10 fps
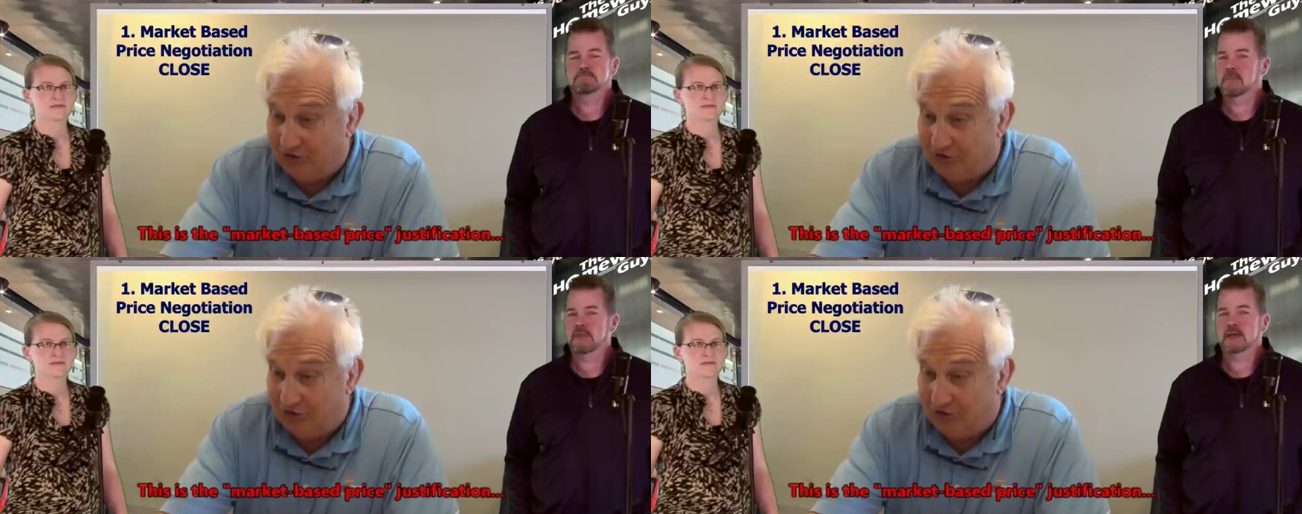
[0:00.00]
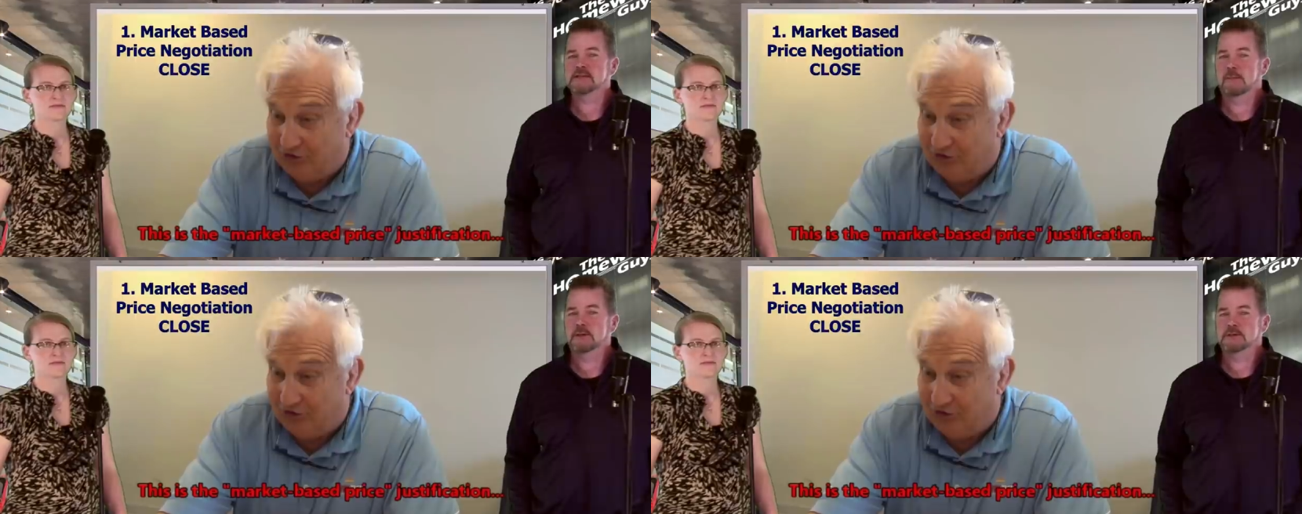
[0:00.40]
Speaker 1: That's
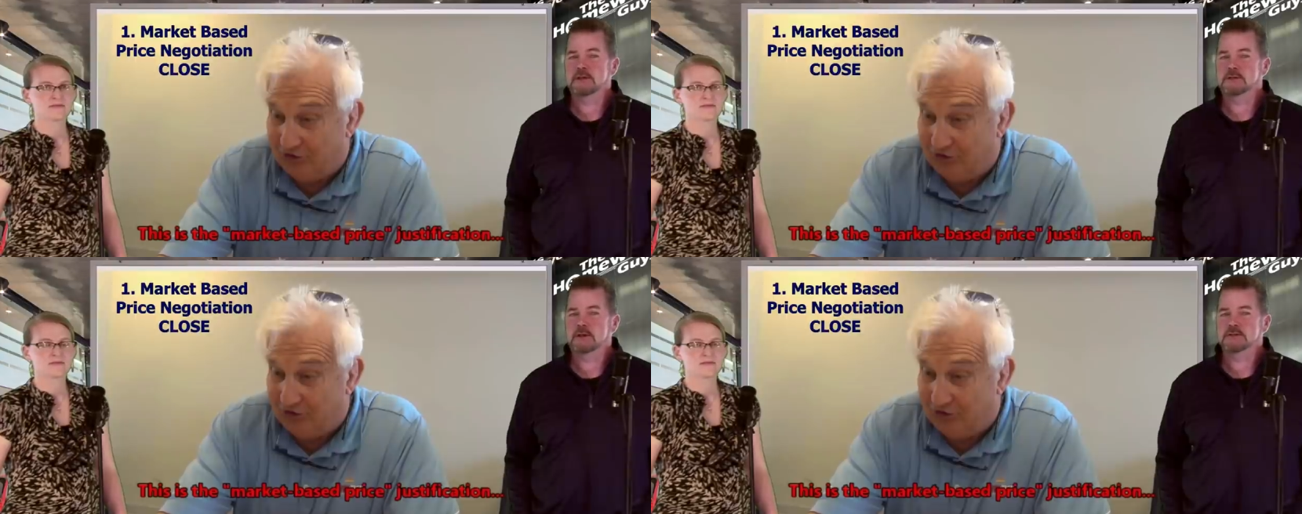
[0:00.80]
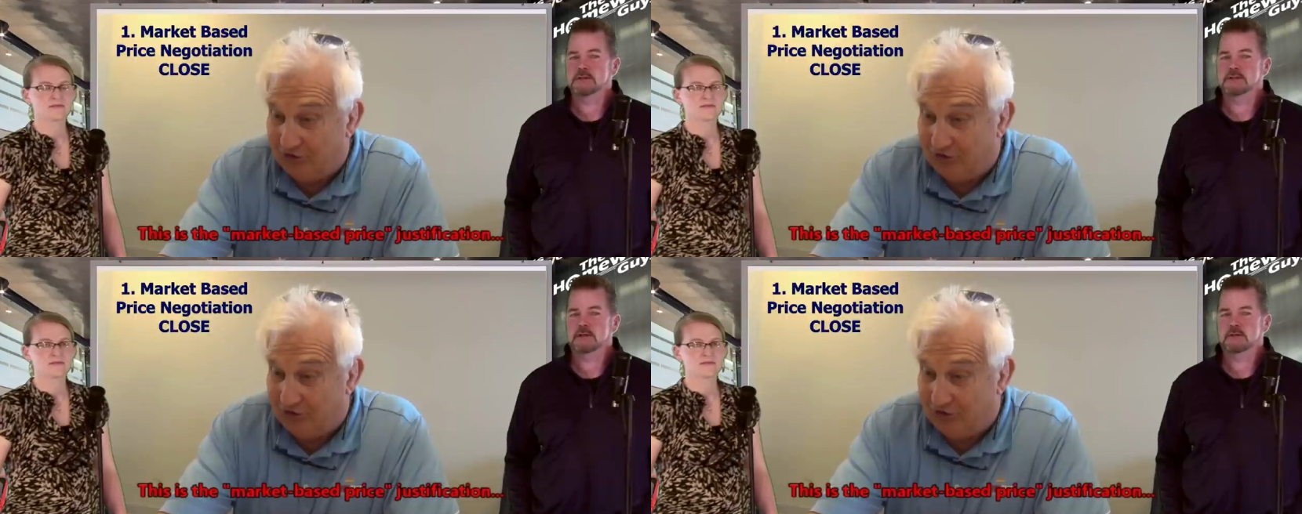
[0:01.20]
how much they trust
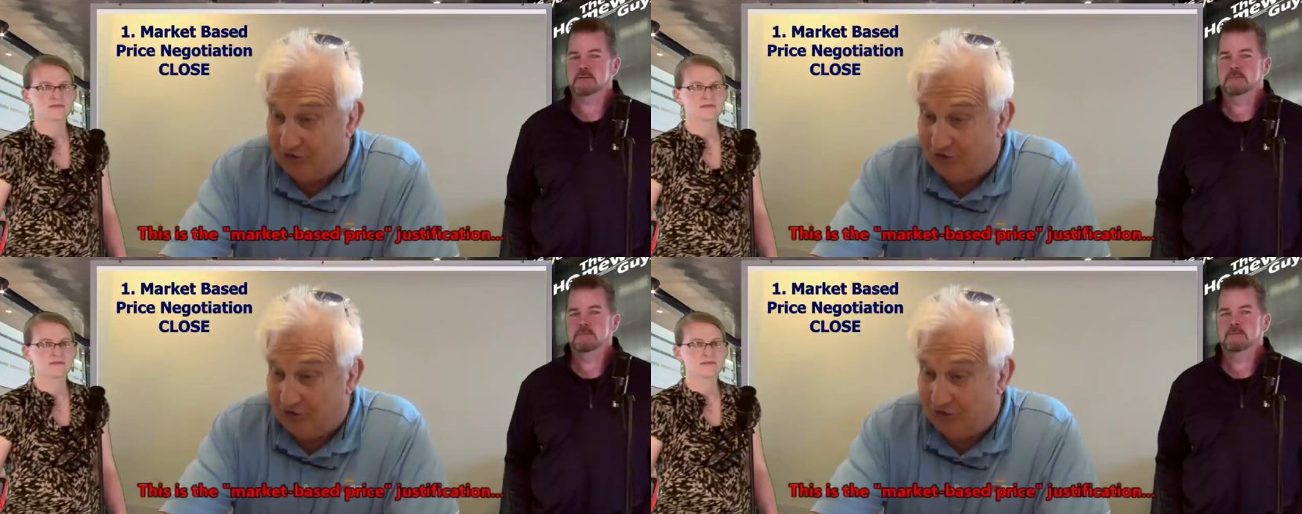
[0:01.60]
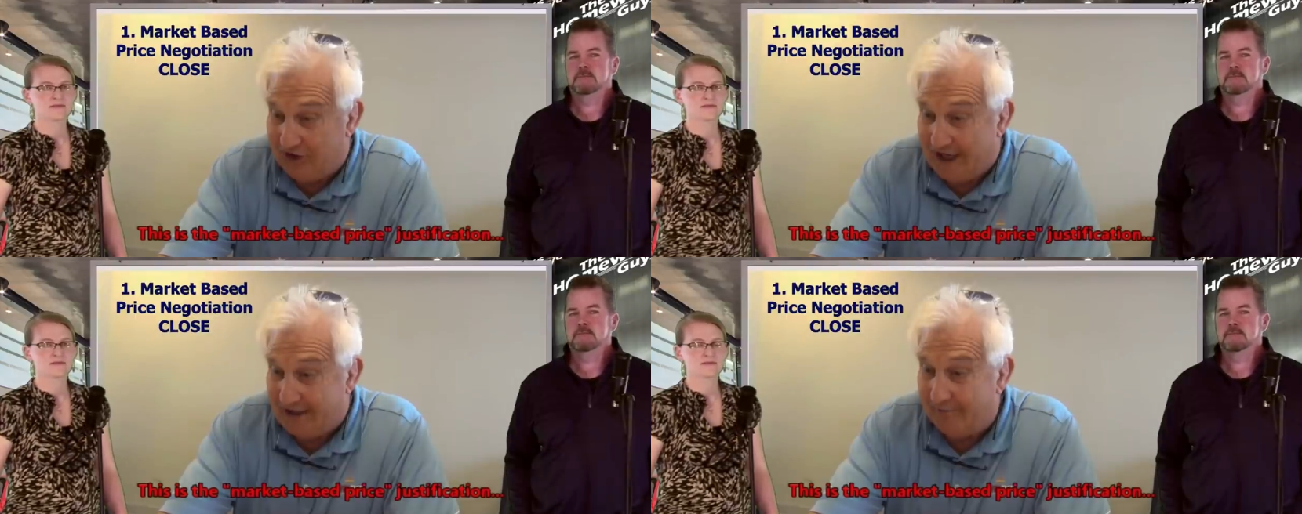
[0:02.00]
each other.
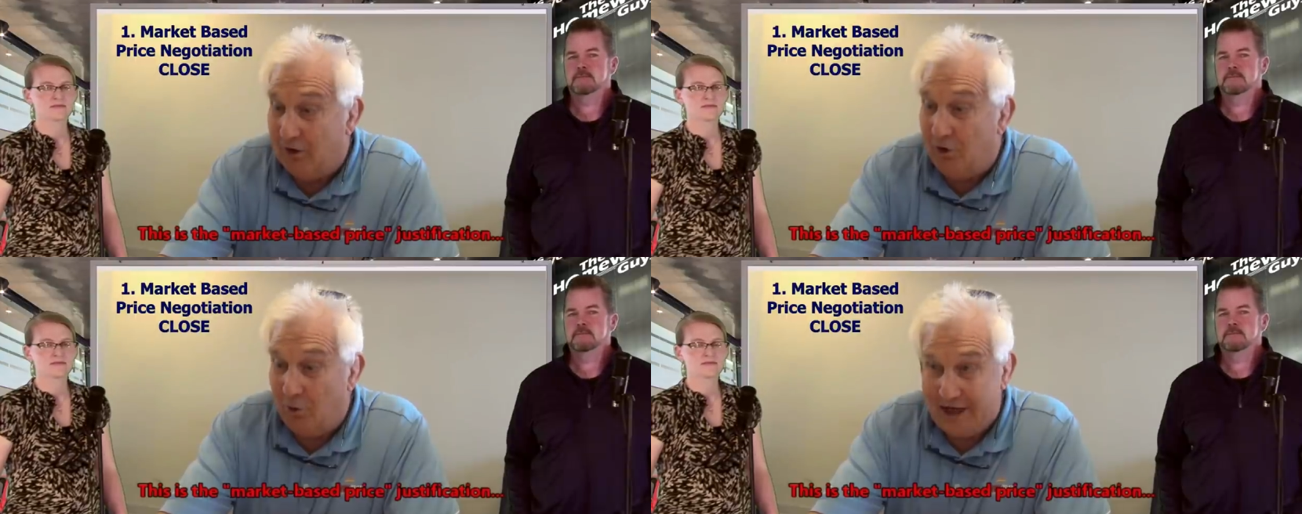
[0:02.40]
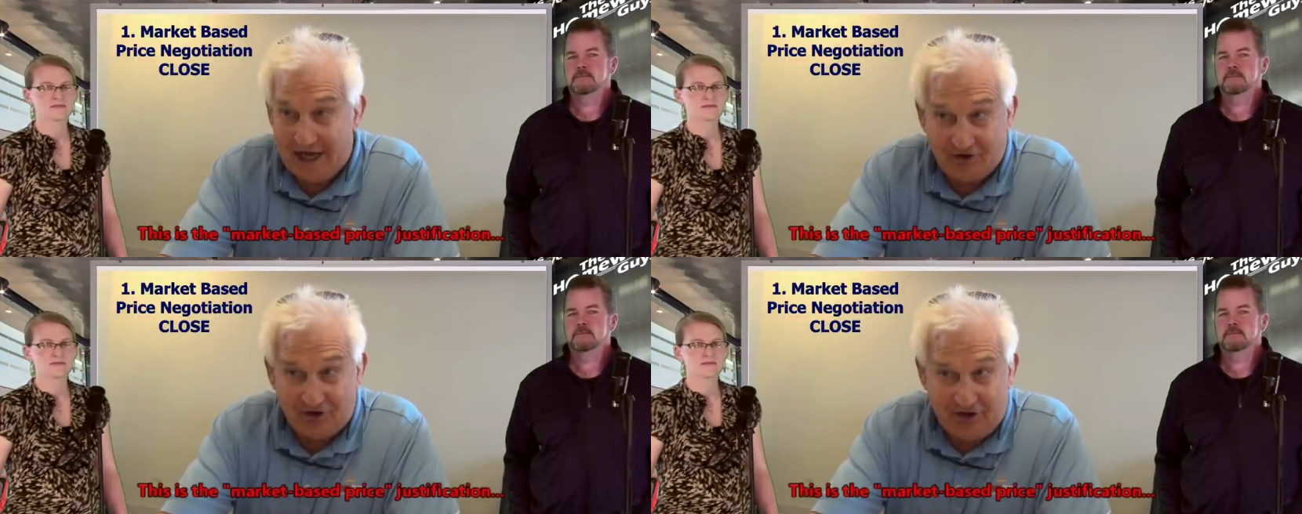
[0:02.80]
Speaker 2: You today
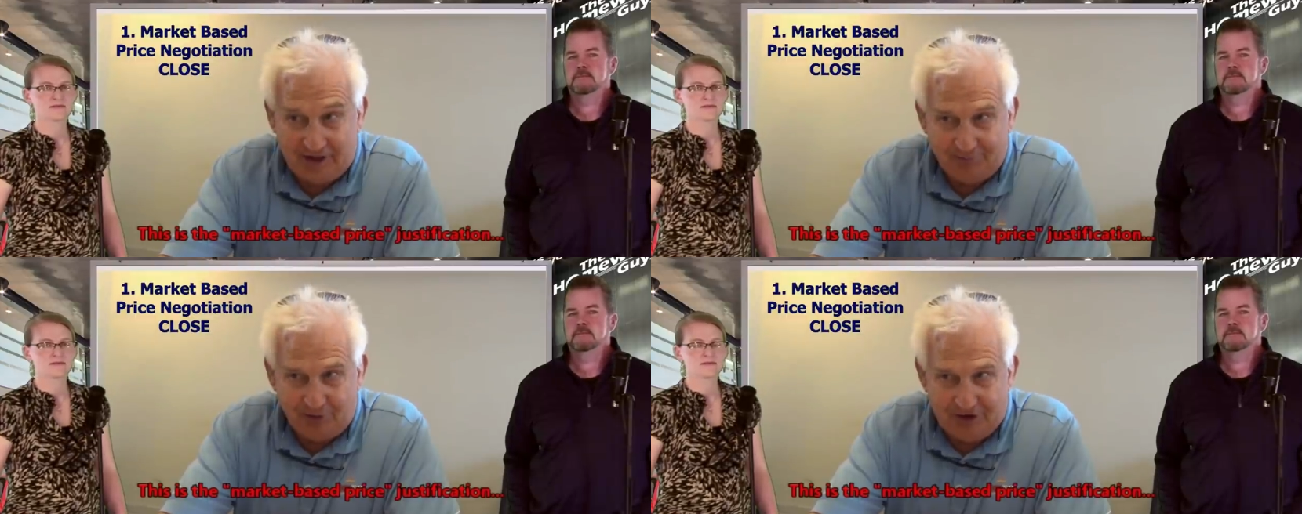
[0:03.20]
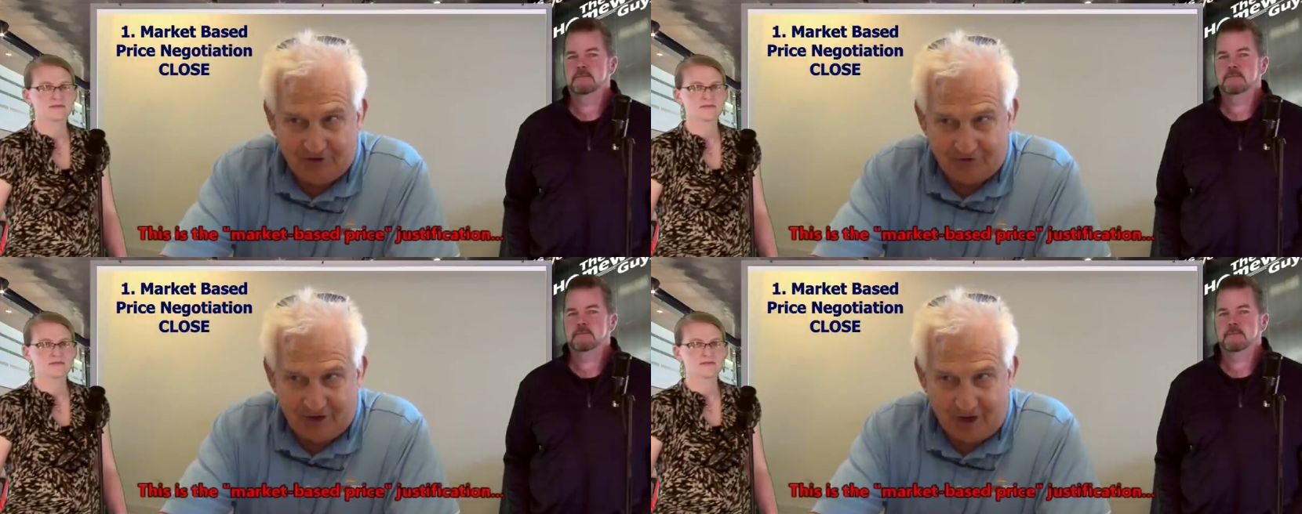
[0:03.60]
we had to
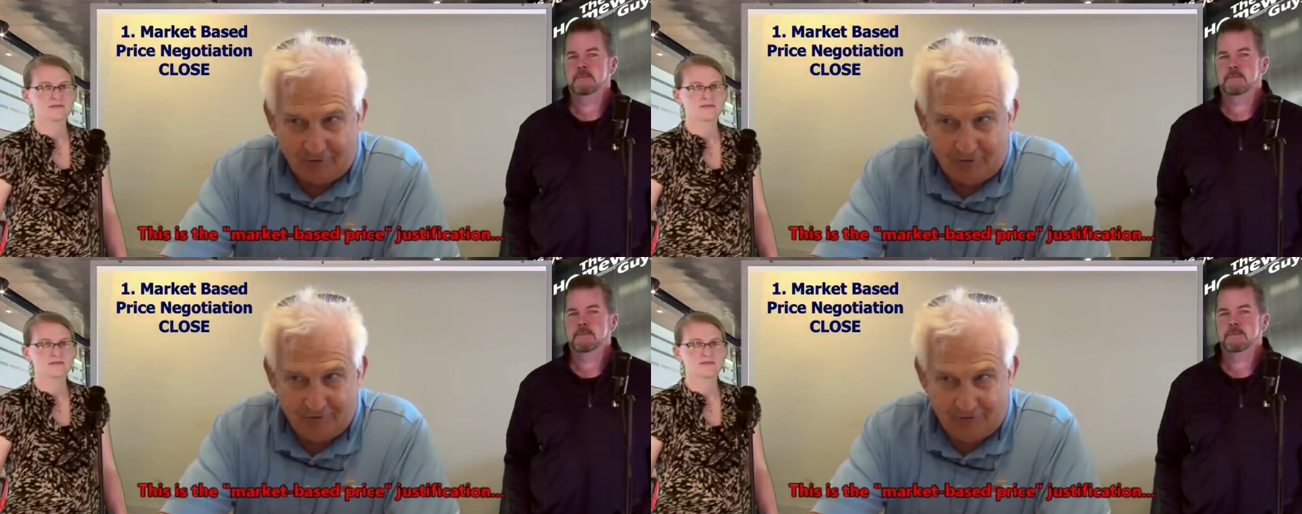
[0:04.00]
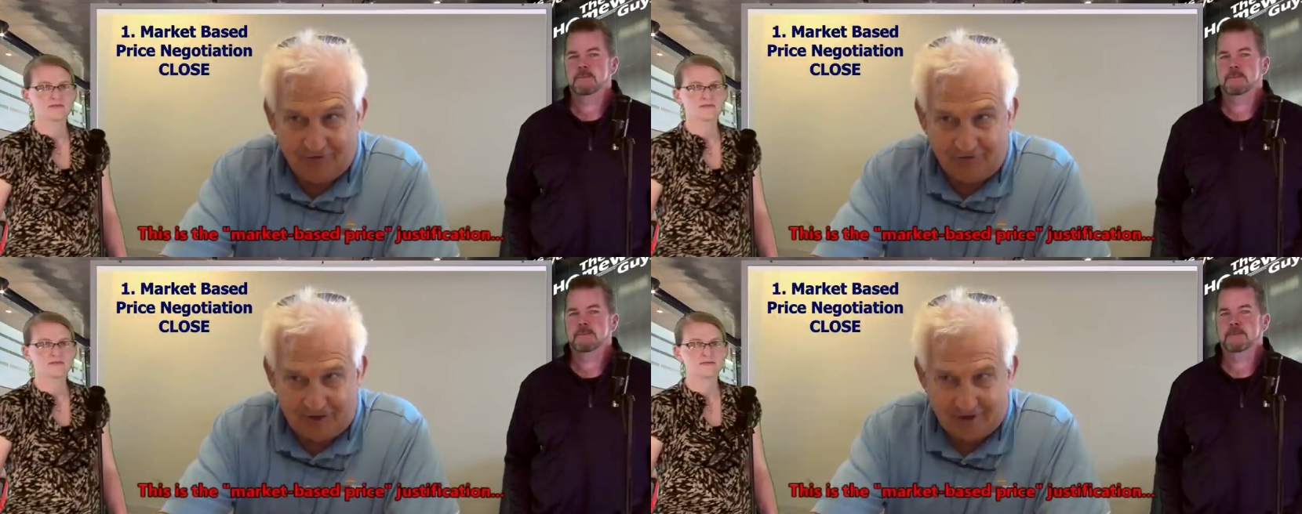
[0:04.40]
deeply discount
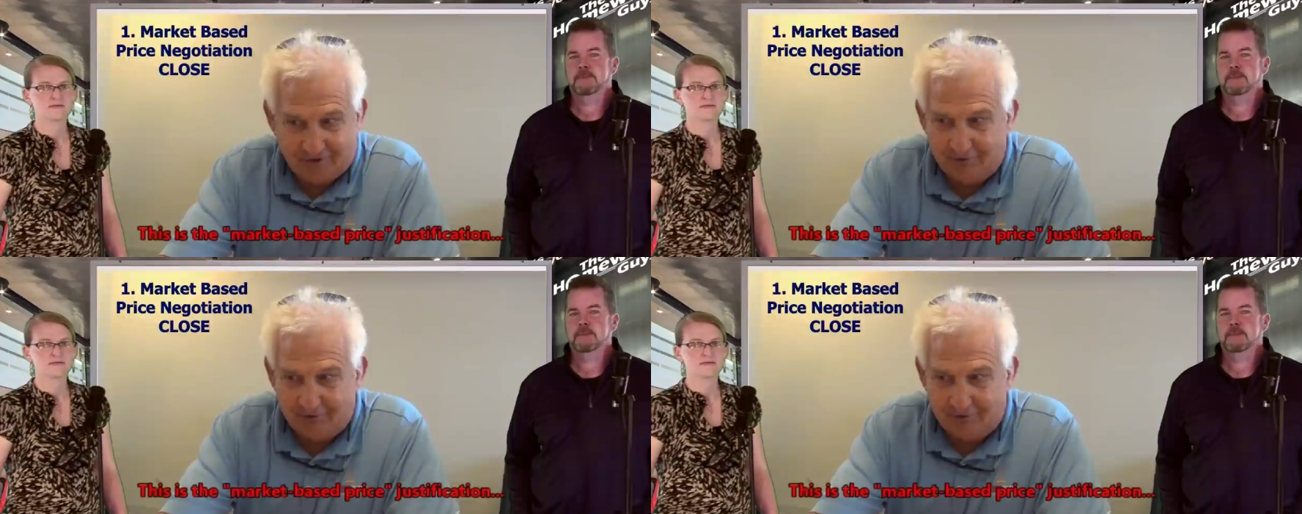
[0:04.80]
this